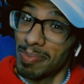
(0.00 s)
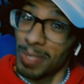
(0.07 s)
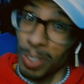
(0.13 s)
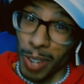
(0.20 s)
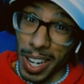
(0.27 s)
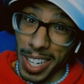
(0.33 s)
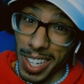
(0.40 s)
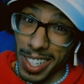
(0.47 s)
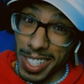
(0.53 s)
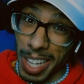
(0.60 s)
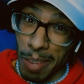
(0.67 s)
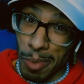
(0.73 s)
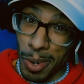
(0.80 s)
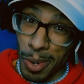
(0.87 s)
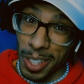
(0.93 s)
Do I need to
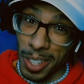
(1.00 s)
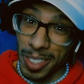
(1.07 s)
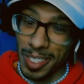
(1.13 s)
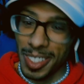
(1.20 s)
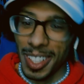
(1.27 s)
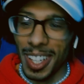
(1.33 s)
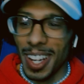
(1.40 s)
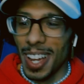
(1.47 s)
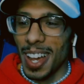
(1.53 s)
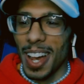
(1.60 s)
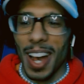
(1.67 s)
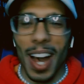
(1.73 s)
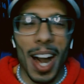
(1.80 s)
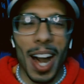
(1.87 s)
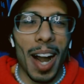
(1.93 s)
say more?
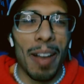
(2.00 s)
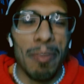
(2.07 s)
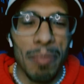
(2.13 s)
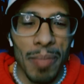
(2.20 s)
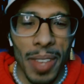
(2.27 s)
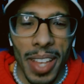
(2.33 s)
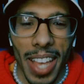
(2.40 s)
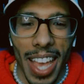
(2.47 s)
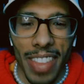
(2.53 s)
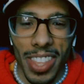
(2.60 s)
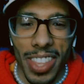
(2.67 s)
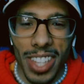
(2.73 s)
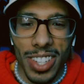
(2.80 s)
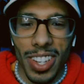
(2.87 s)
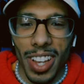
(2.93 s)
Um, and
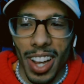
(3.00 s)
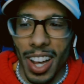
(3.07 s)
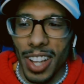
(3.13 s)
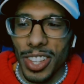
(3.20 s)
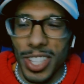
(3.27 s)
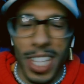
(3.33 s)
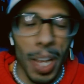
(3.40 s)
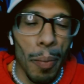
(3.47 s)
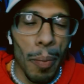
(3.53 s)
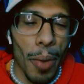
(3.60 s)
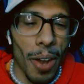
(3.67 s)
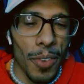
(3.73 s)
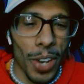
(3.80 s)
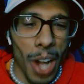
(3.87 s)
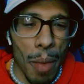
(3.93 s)
then uh, the second
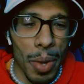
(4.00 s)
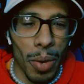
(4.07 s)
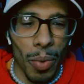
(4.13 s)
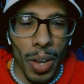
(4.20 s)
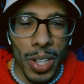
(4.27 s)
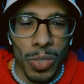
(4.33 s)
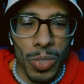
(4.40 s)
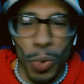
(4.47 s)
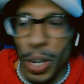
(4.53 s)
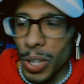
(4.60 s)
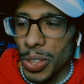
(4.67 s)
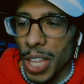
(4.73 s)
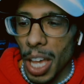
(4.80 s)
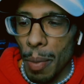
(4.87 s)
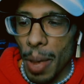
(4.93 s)
part of her comment was, what do
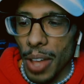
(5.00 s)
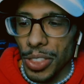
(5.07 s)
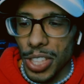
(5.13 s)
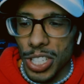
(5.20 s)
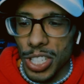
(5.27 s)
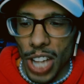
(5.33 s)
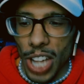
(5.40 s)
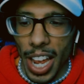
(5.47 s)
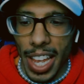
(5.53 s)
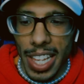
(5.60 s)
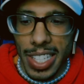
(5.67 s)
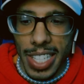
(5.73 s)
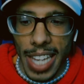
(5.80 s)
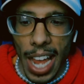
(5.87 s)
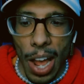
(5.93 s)
you think about the
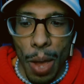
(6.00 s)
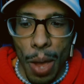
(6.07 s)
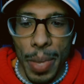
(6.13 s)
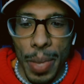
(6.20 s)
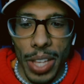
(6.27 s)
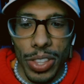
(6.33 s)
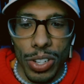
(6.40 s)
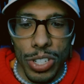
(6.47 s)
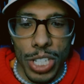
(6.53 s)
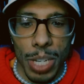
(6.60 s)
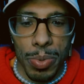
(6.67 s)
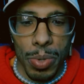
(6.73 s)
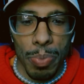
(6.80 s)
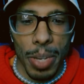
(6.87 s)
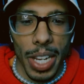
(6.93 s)
Giants and how big their
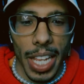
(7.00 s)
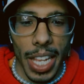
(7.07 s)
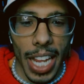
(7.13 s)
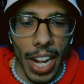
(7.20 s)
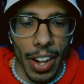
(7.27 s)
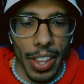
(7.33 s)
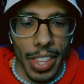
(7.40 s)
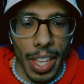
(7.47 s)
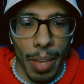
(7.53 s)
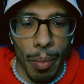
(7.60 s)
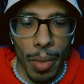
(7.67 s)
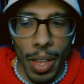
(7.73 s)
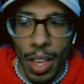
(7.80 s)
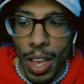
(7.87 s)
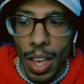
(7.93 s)
ships would be to carry
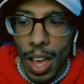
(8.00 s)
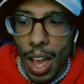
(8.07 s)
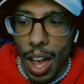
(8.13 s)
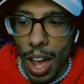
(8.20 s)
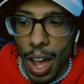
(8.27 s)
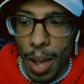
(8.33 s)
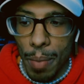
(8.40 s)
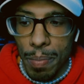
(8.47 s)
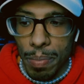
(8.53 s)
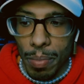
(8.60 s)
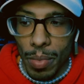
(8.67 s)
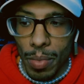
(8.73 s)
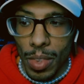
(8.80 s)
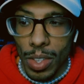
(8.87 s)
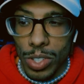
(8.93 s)
them? Um,
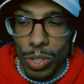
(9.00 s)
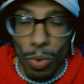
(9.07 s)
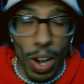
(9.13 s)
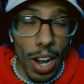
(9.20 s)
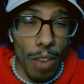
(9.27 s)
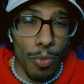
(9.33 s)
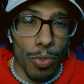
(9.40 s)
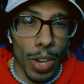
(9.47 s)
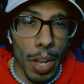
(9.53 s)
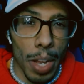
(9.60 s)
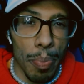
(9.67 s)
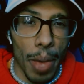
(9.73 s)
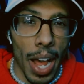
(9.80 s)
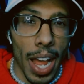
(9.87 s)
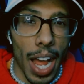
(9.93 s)
so right off
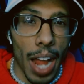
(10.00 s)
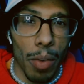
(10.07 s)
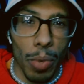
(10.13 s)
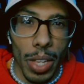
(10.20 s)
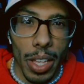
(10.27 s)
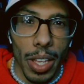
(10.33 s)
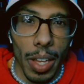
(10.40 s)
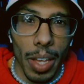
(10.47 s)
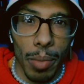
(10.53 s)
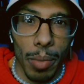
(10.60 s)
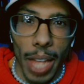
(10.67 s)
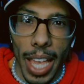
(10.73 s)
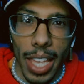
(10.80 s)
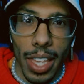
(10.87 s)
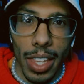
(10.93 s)
rip, I, I, really am
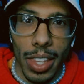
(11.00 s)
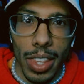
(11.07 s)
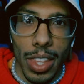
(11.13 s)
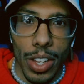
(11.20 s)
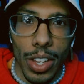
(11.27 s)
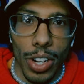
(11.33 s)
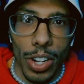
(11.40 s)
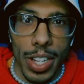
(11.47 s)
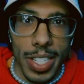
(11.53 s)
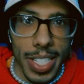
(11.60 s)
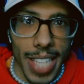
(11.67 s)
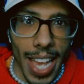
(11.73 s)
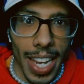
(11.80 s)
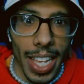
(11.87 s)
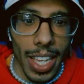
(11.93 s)
liking their
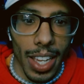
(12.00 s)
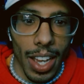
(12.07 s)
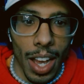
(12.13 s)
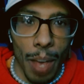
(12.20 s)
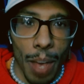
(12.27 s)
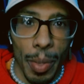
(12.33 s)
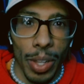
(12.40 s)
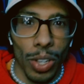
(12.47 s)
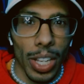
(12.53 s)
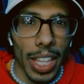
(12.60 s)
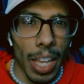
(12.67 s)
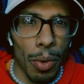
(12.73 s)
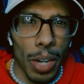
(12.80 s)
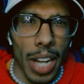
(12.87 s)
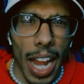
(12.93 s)
aesthetic. Um, it looked like
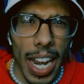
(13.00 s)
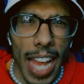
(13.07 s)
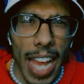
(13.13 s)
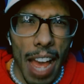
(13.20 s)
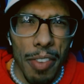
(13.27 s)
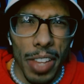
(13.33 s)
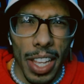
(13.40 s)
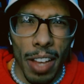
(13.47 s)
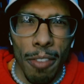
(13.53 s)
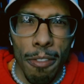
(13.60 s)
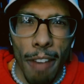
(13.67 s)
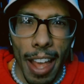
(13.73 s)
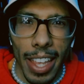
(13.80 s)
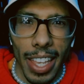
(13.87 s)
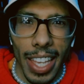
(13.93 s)
they were kind of having like a
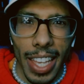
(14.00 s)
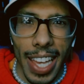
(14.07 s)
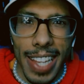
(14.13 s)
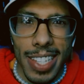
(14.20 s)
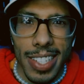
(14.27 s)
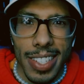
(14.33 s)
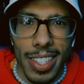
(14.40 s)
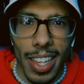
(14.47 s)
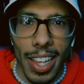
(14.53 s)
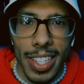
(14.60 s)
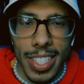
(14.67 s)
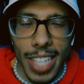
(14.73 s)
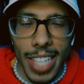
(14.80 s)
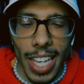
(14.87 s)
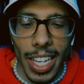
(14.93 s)
Viking-esque
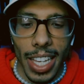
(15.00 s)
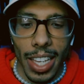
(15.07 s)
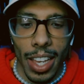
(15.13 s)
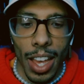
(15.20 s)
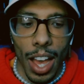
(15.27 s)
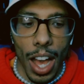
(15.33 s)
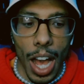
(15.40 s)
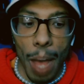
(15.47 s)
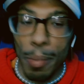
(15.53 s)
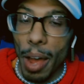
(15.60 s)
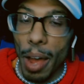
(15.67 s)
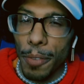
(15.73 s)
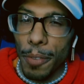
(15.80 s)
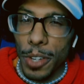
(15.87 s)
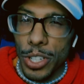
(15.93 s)
aesthetic. I'm
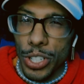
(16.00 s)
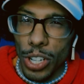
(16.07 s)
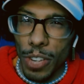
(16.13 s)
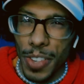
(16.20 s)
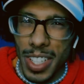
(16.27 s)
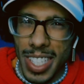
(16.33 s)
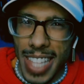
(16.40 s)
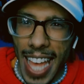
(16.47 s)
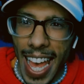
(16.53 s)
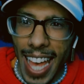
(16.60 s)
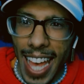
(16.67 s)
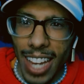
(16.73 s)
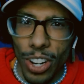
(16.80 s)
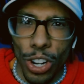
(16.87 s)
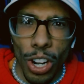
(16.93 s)
not for sure if it's
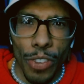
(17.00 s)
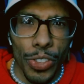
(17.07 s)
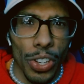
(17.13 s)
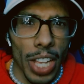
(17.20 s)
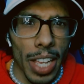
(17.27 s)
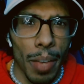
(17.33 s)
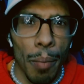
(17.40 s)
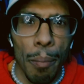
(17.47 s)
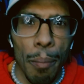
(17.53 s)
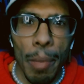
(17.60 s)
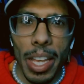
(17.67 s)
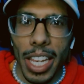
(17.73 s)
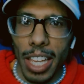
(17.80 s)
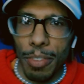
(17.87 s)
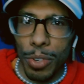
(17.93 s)
that or if they're like a
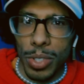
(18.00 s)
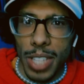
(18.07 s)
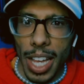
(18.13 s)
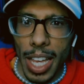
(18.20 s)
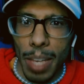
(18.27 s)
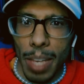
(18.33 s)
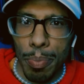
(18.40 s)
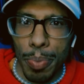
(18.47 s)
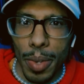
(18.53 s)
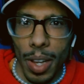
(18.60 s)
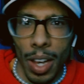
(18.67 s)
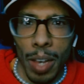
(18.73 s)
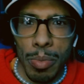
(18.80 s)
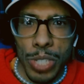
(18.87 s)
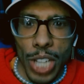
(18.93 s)
medieval type
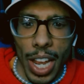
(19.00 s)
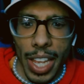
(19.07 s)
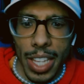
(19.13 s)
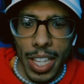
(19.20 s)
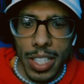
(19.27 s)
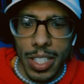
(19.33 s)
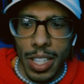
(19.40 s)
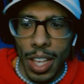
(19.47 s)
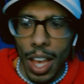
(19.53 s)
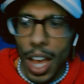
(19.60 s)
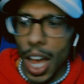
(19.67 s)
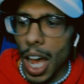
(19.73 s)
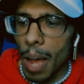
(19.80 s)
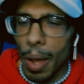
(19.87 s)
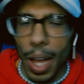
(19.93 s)
um, giants.
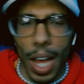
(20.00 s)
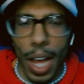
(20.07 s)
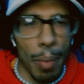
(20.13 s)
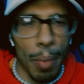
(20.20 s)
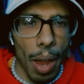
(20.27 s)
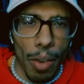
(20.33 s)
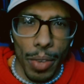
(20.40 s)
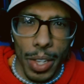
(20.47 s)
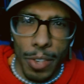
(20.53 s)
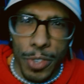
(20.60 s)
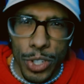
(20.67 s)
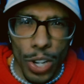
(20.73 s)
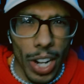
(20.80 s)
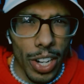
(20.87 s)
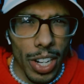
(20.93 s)
I, am not really
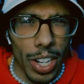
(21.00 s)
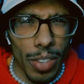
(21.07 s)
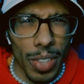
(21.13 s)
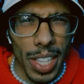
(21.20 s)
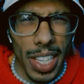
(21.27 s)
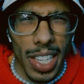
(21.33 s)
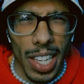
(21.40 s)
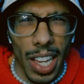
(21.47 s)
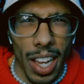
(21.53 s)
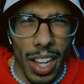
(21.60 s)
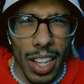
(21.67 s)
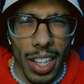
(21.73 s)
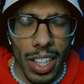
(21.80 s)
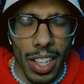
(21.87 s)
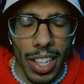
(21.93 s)
sure. I couldn't really
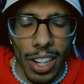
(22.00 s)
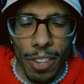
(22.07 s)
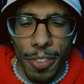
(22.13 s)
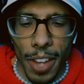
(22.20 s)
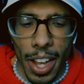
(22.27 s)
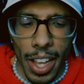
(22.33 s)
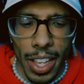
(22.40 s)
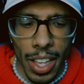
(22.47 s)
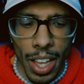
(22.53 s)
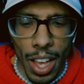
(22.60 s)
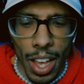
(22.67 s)
uh, clarify.